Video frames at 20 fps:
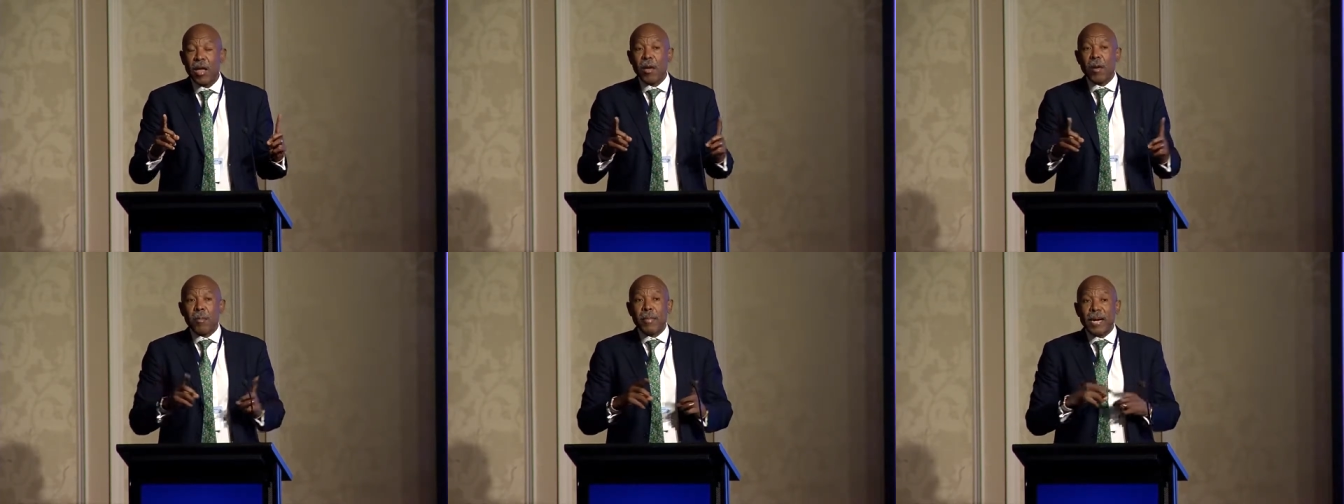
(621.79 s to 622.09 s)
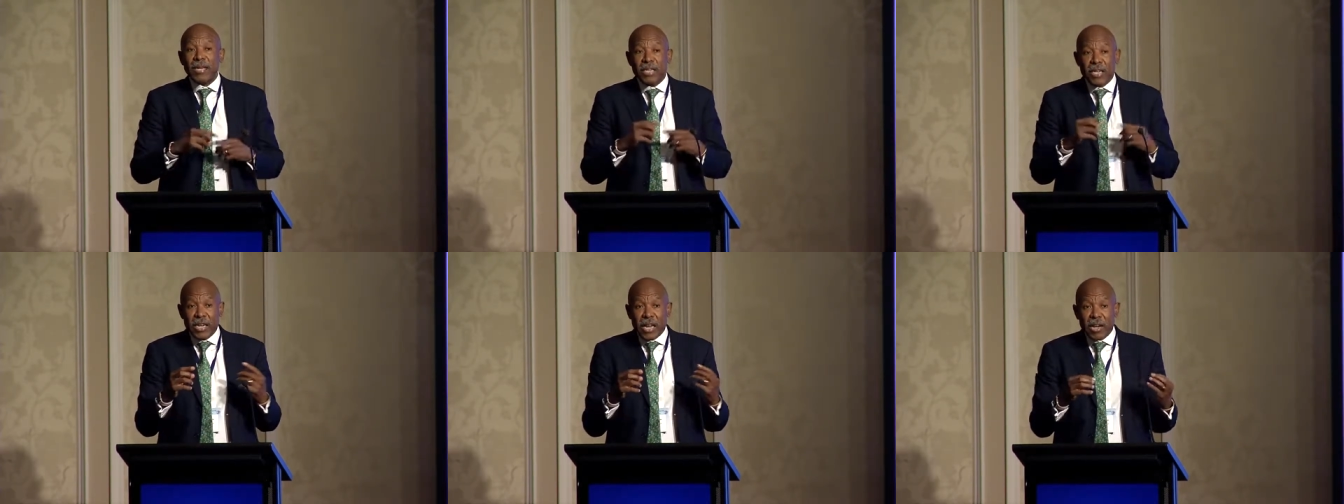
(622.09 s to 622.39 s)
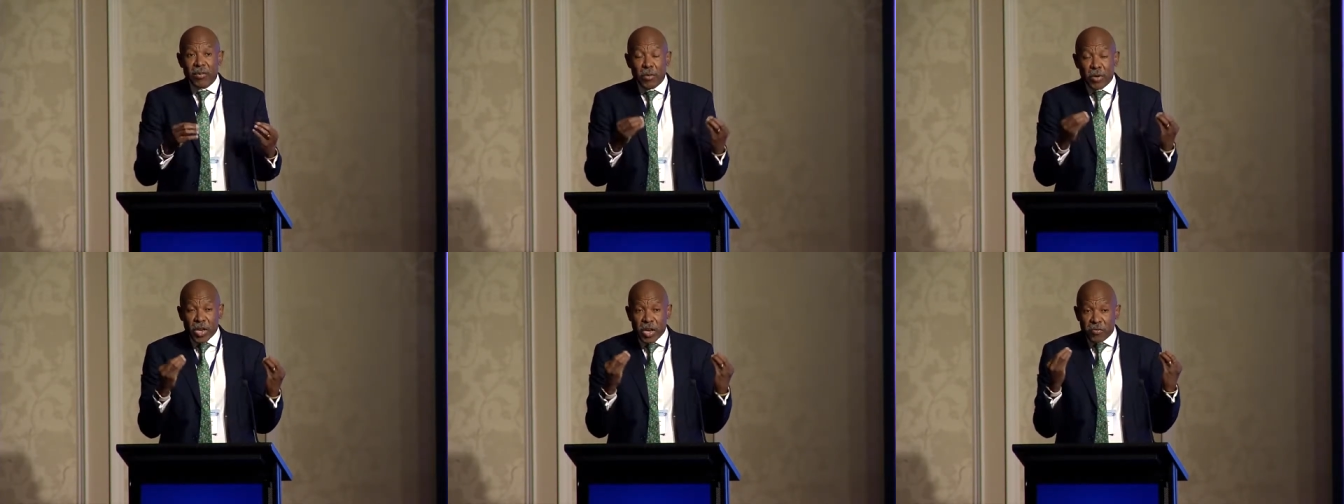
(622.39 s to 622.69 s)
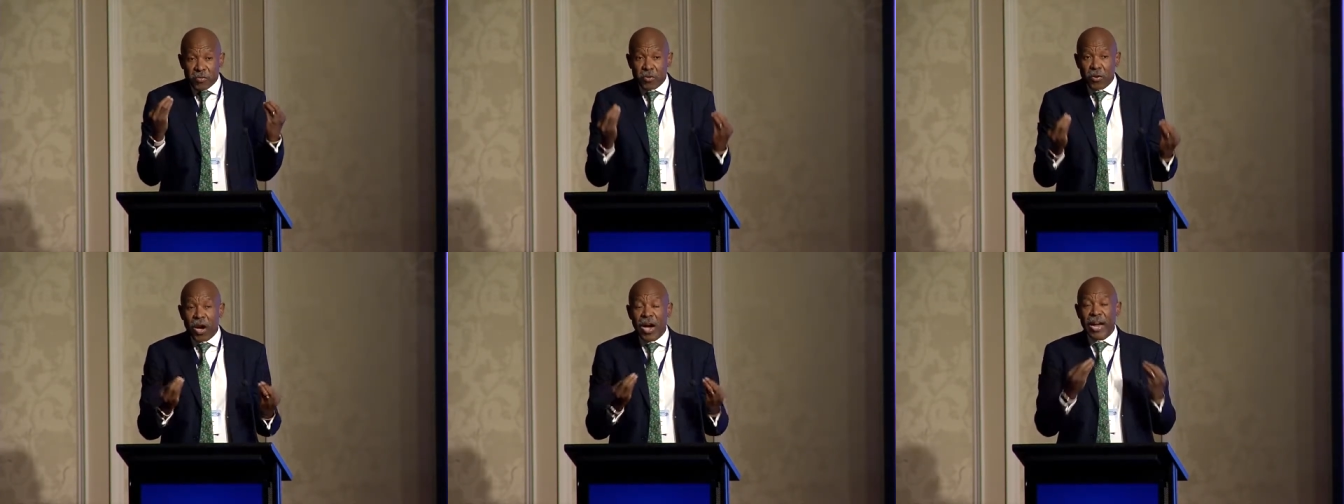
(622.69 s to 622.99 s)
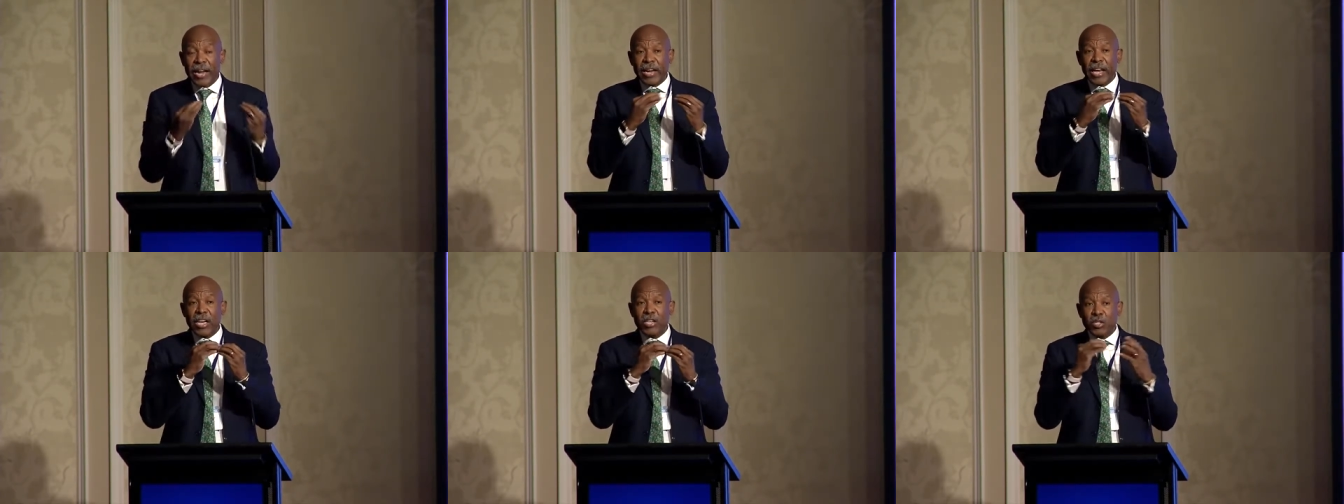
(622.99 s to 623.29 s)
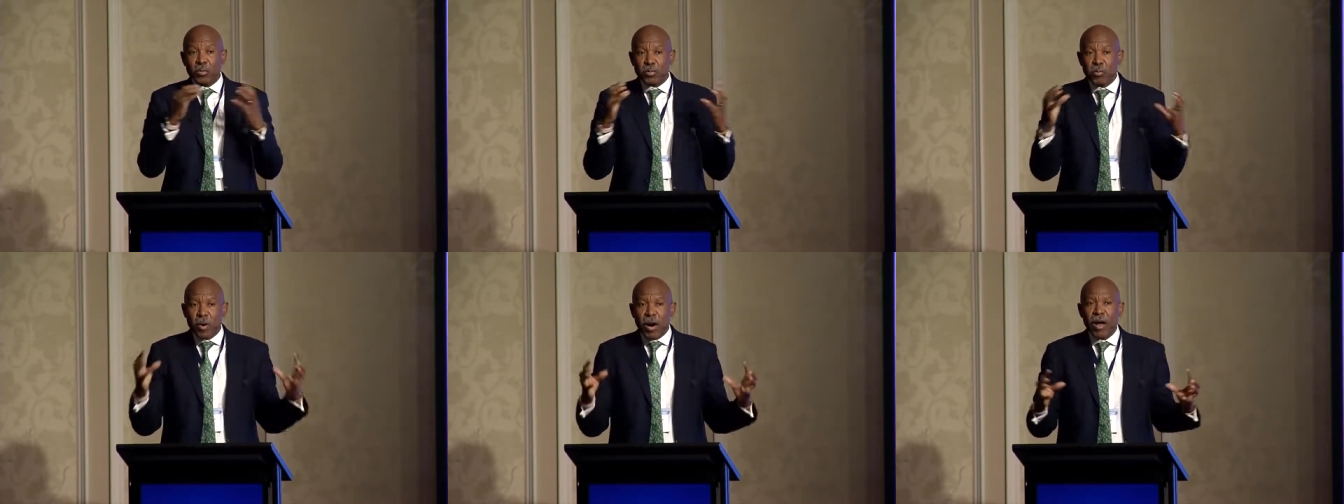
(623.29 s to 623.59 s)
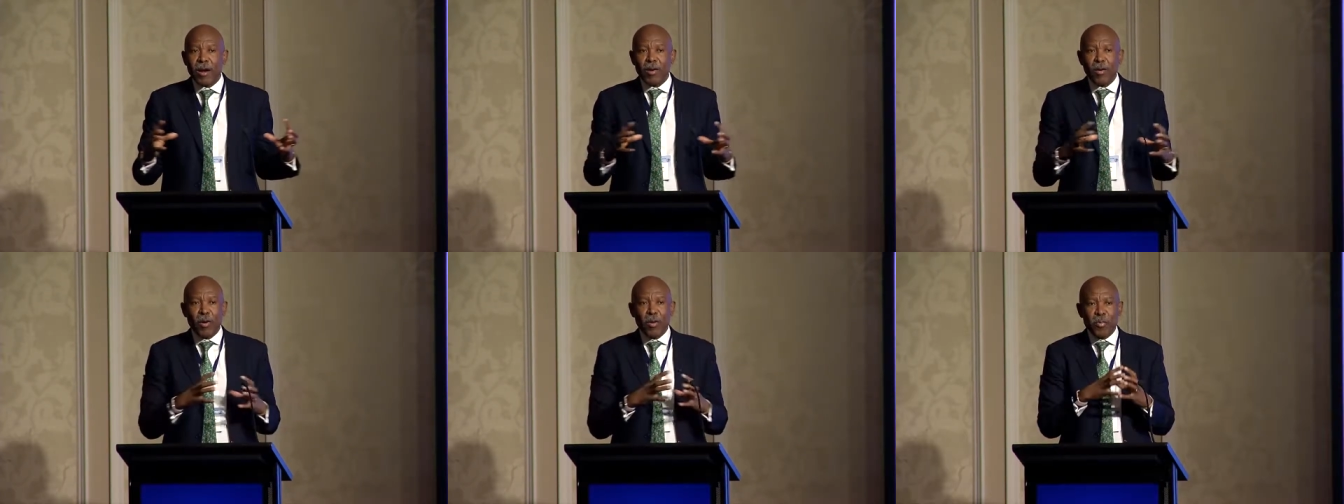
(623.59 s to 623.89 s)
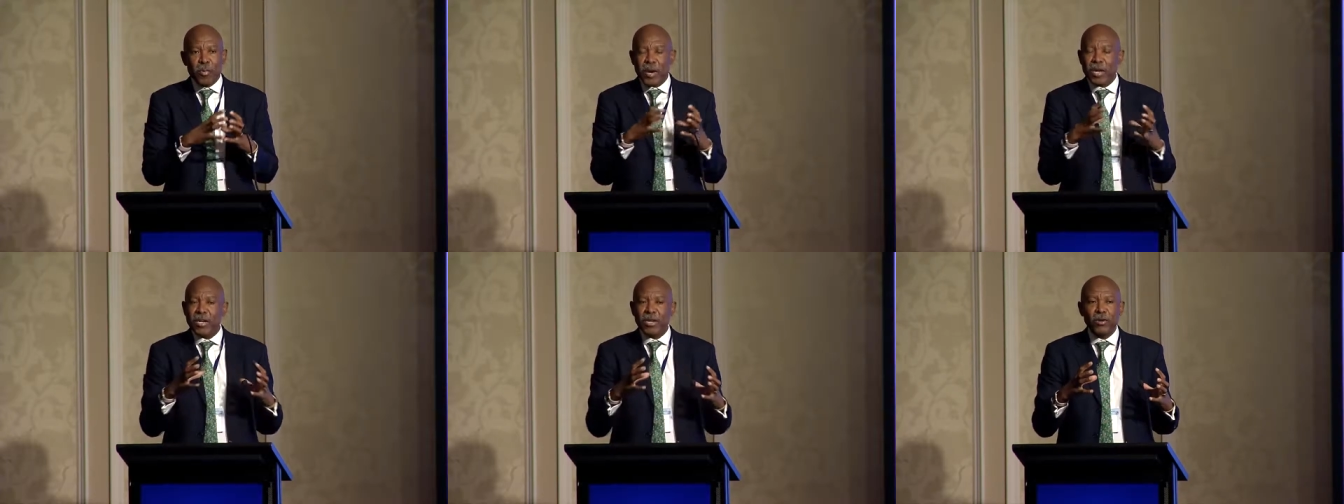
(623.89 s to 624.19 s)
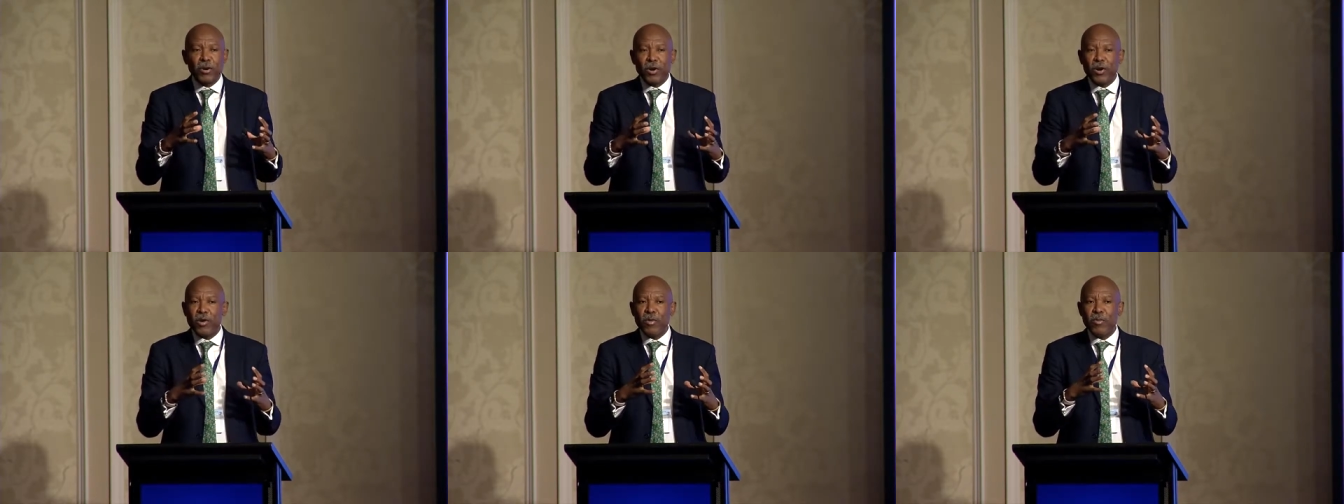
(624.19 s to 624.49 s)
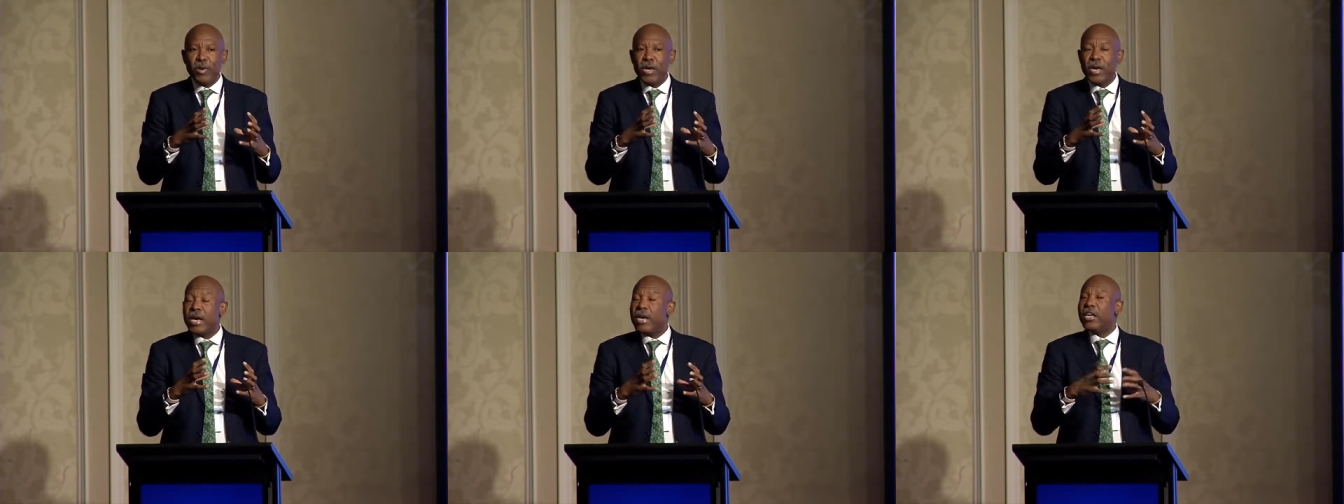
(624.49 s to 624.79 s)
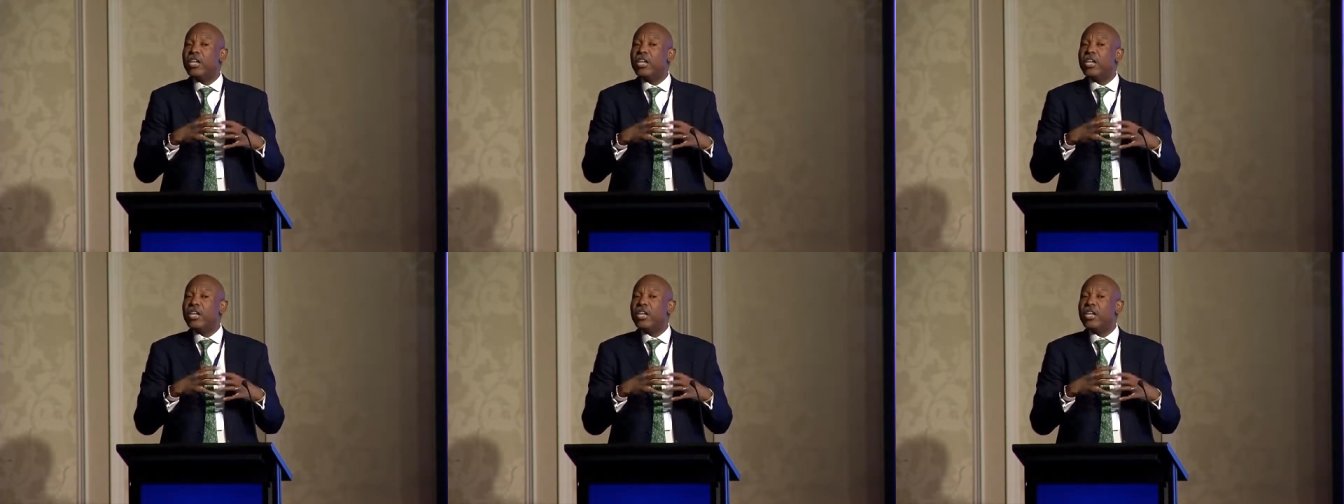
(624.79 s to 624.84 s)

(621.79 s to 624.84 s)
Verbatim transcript: But a, if you are a small open economy,